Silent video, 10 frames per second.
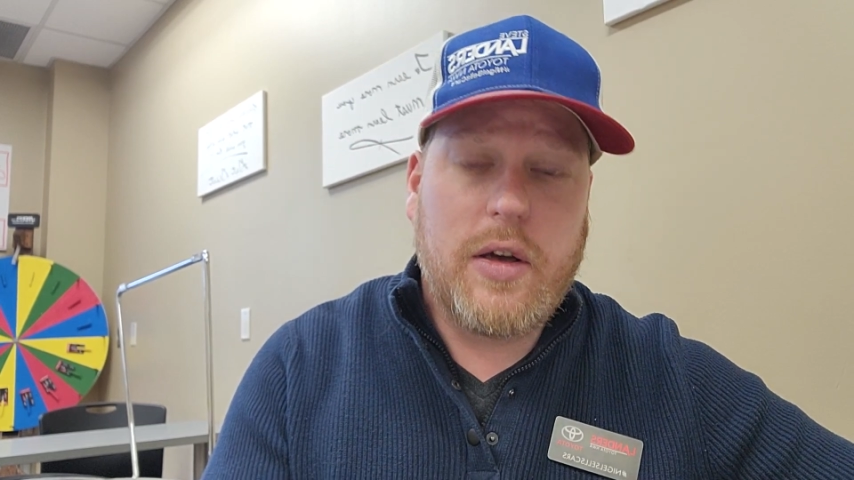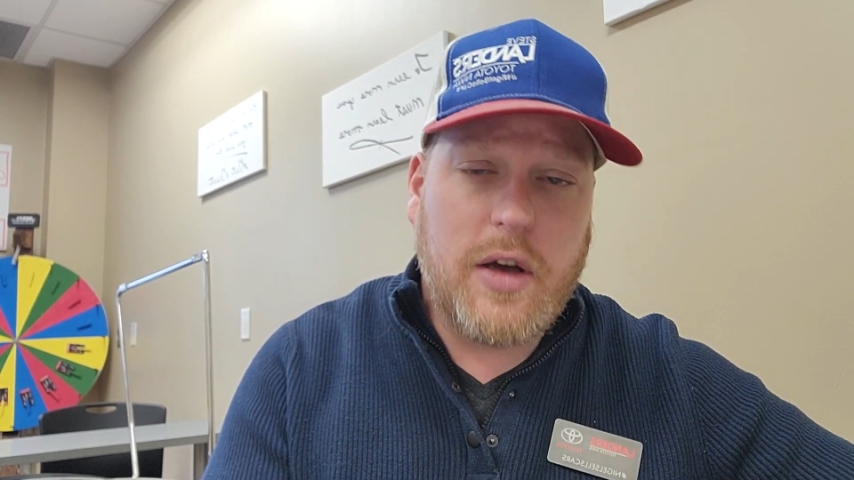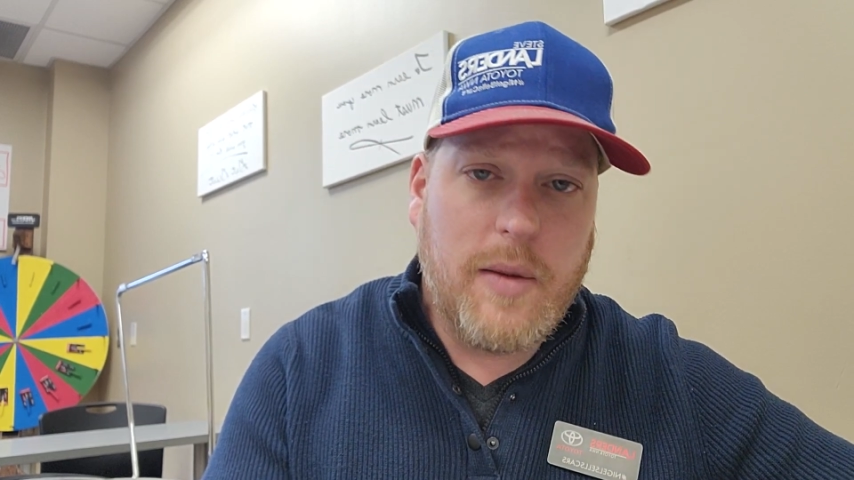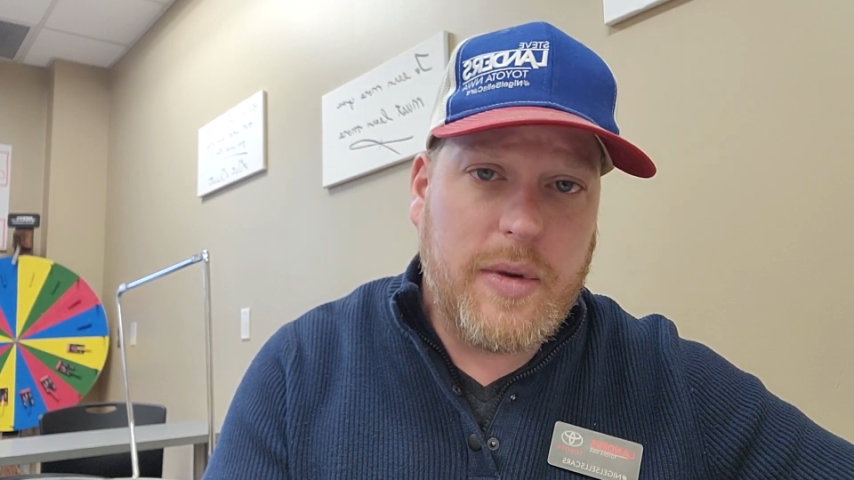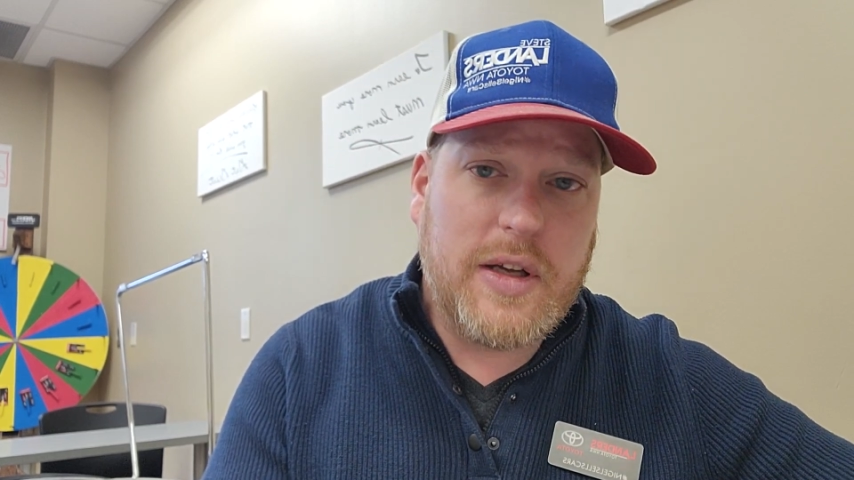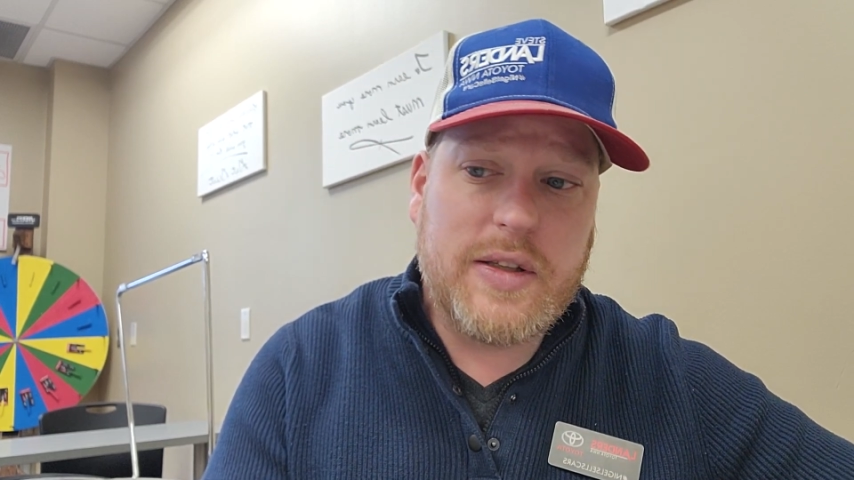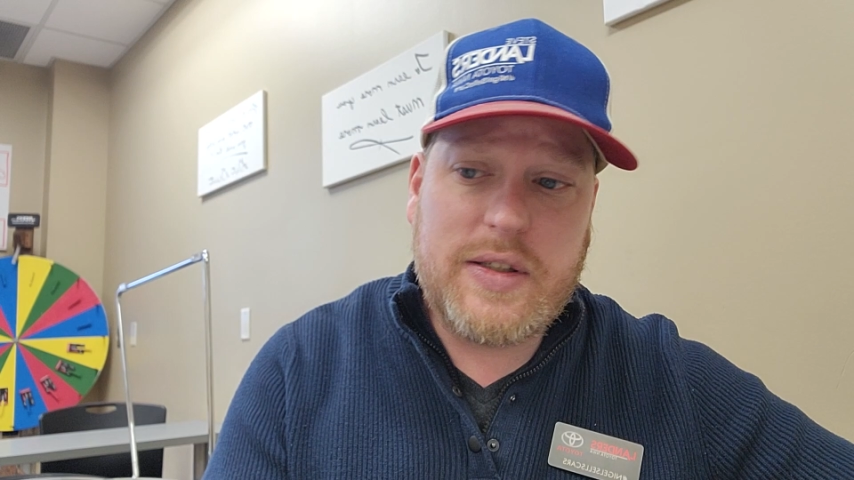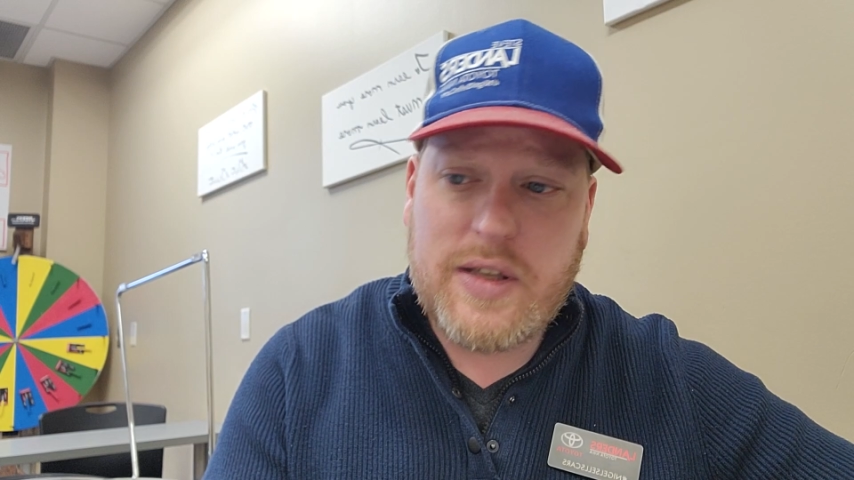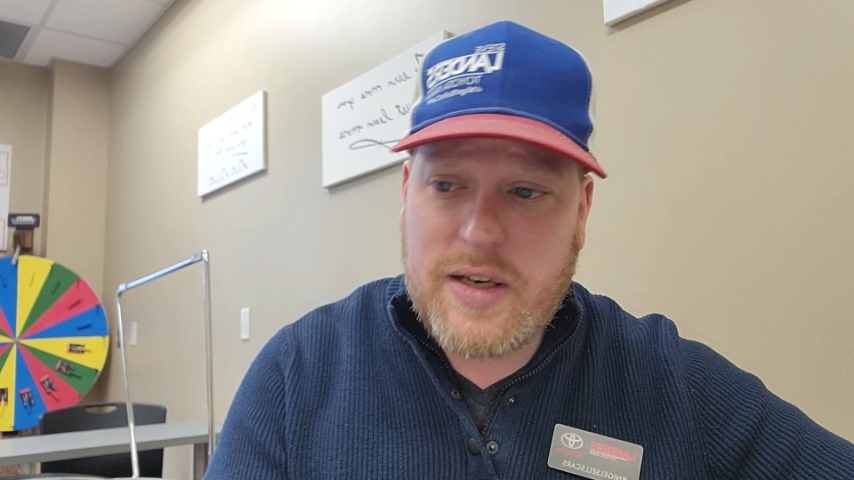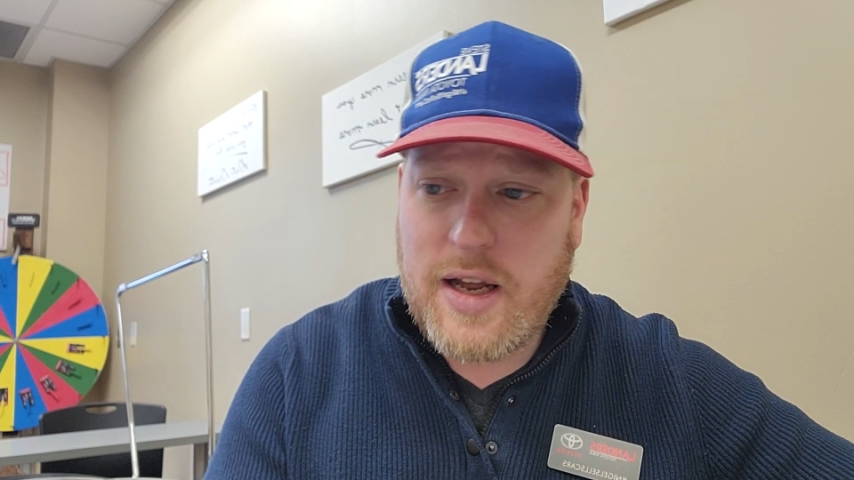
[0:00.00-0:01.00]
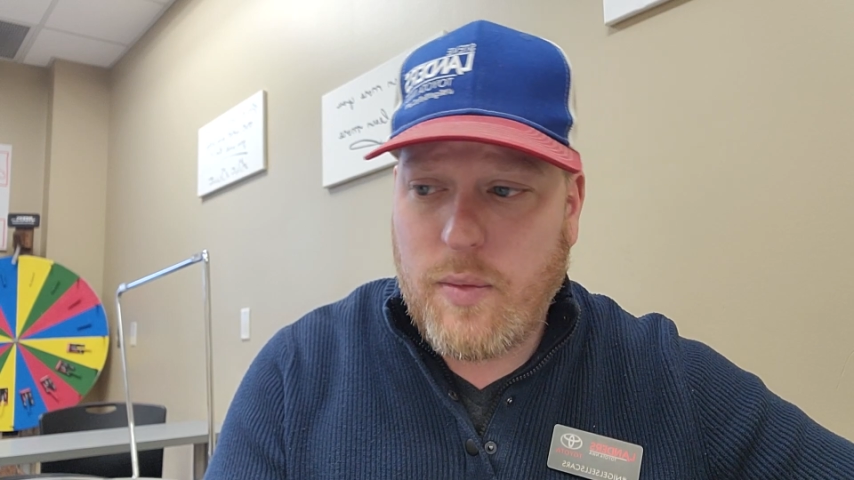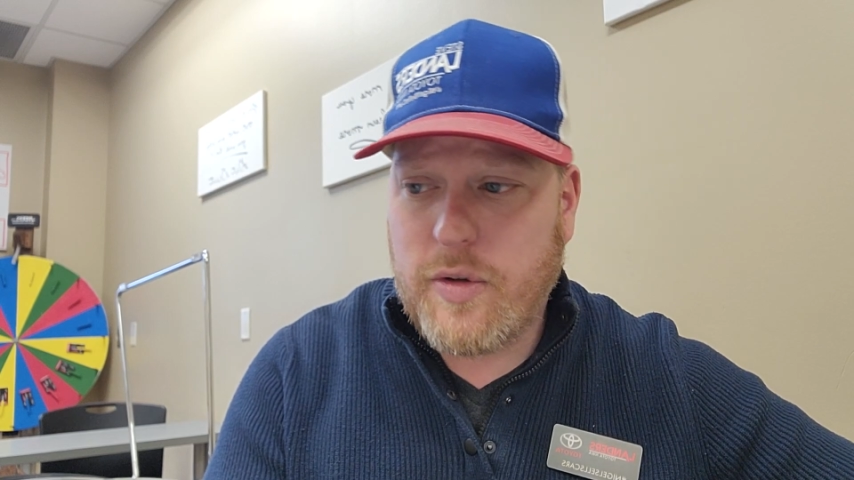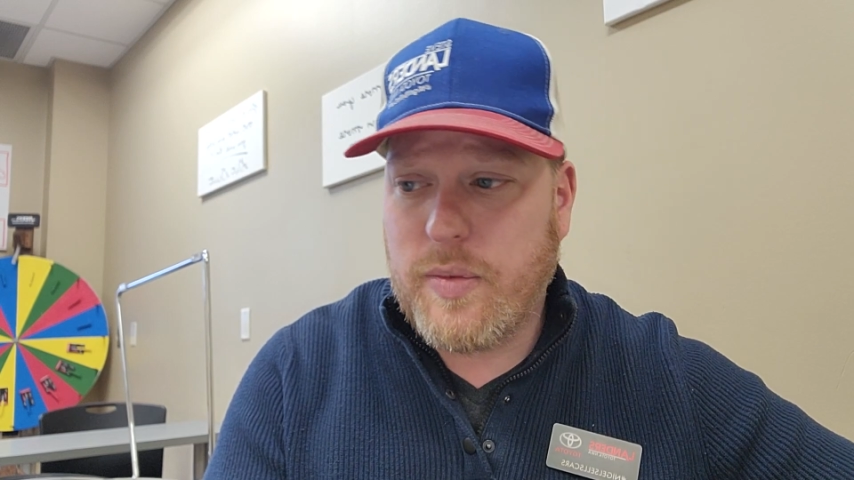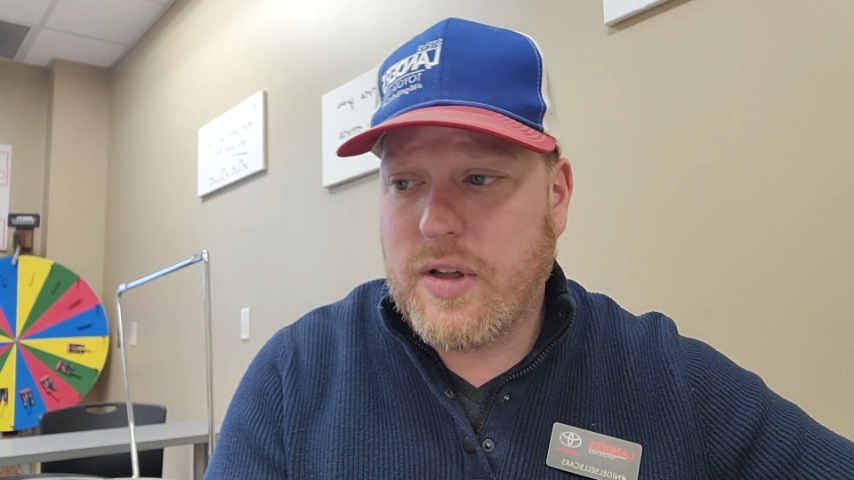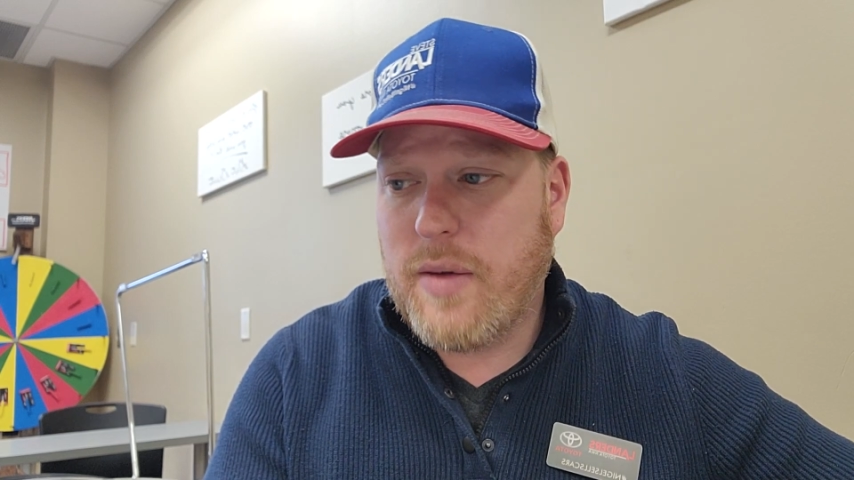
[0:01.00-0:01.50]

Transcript: come in, sit down with me,